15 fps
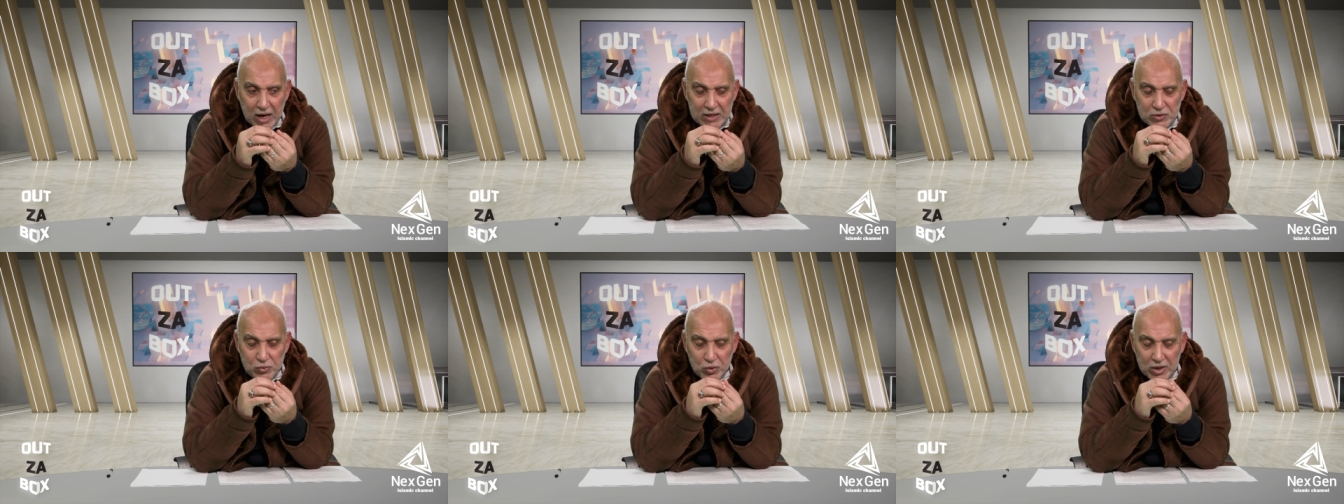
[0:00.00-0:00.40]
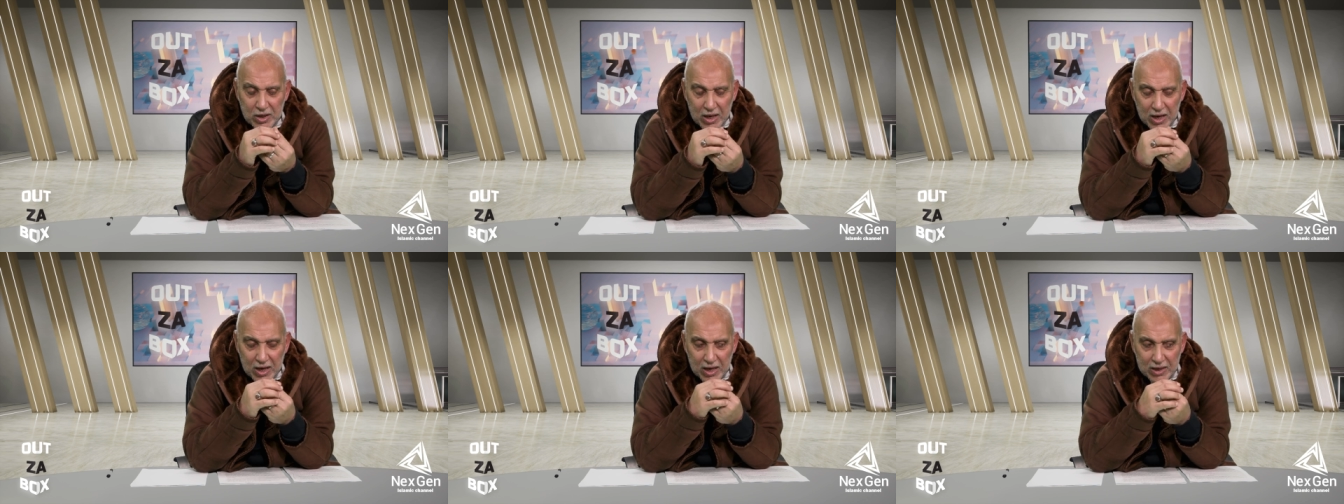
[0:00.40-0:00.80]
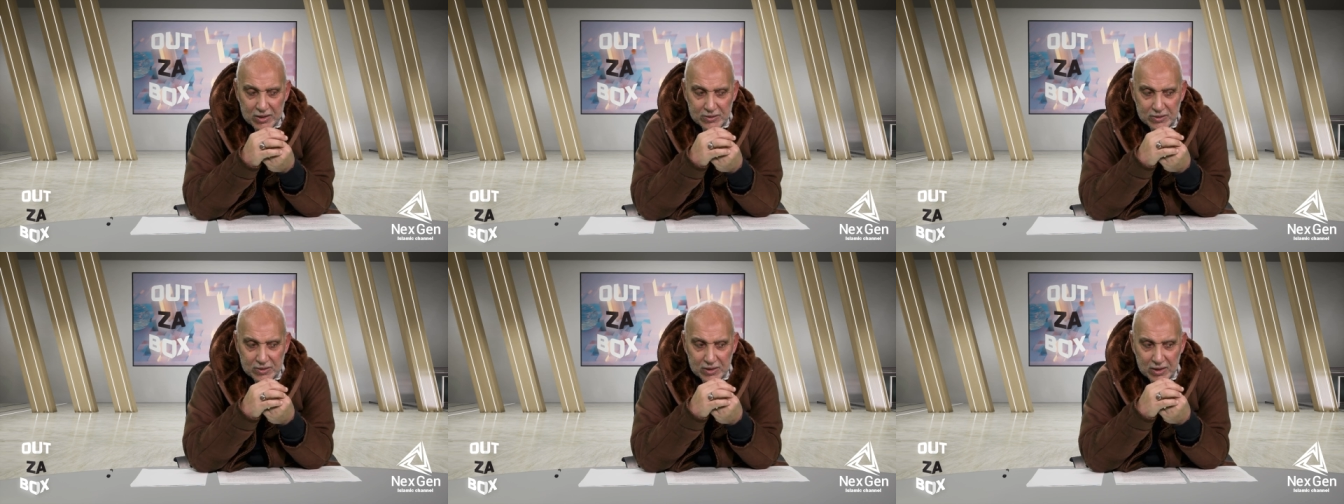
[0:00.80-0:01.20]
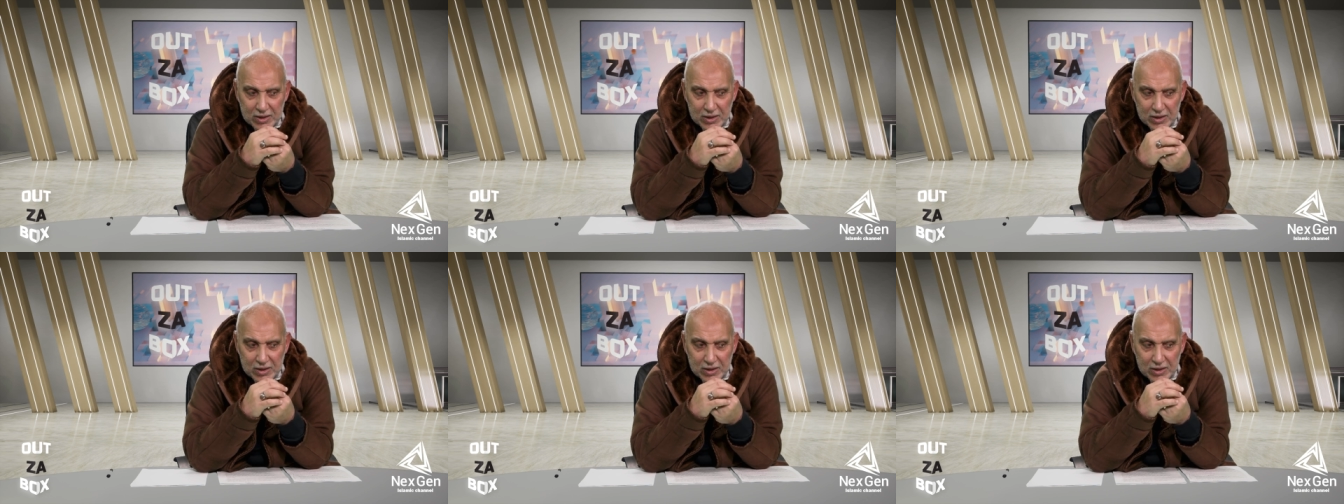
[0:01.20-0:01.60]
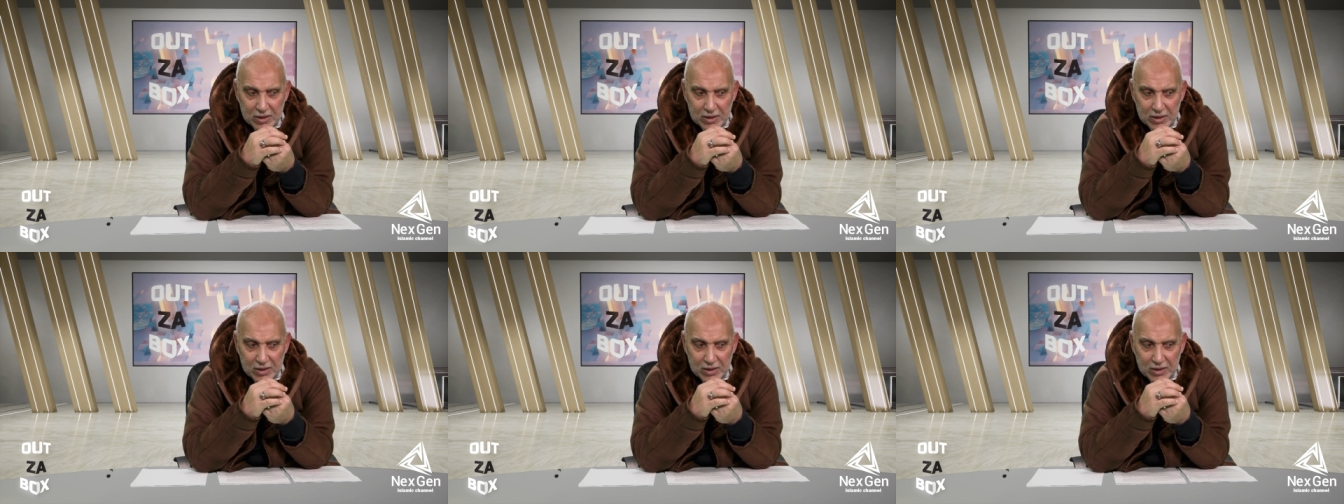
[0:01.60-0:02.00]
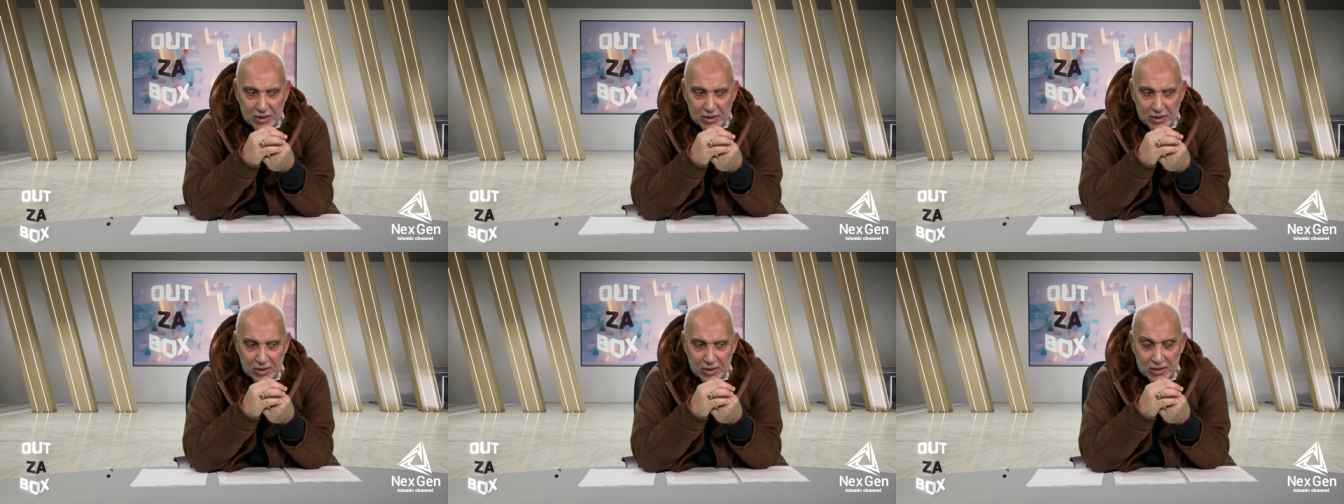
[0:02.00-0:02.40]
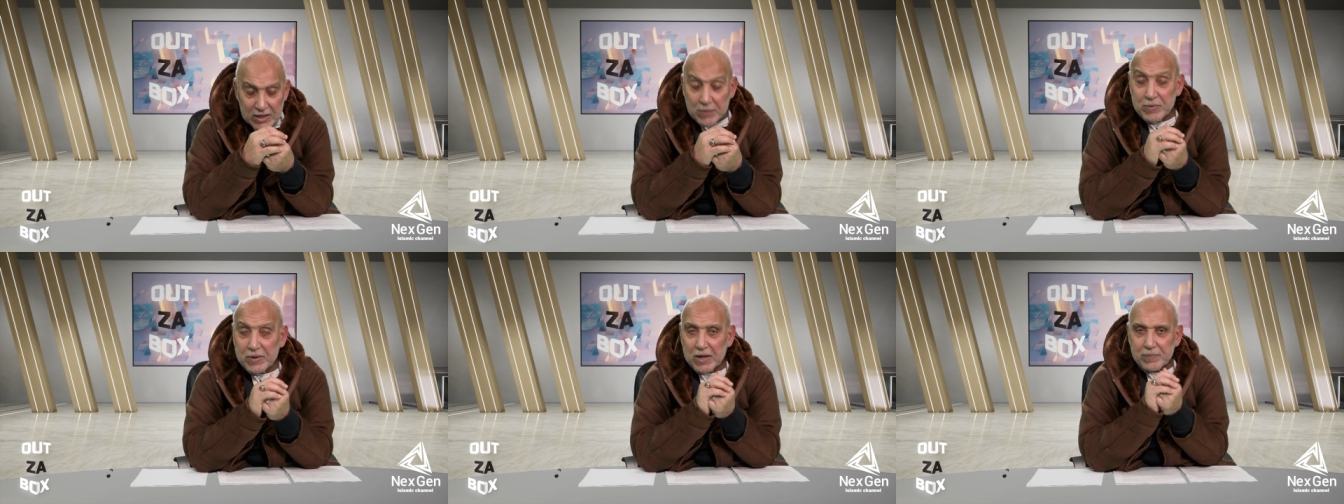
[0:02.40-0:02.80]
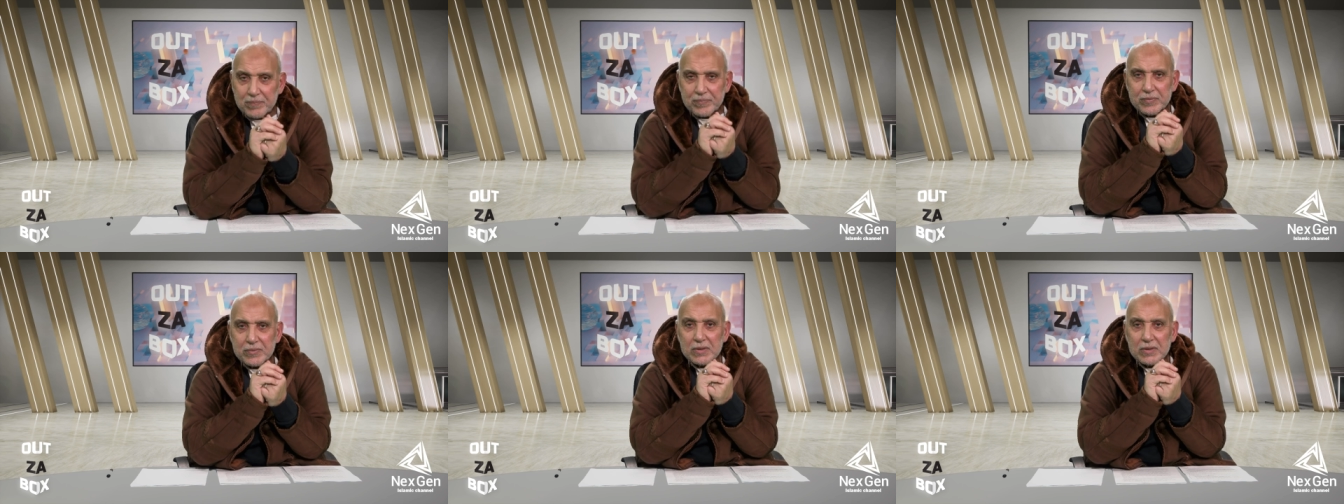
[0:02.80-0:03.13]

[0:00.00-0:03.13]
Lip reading: as well as Libya.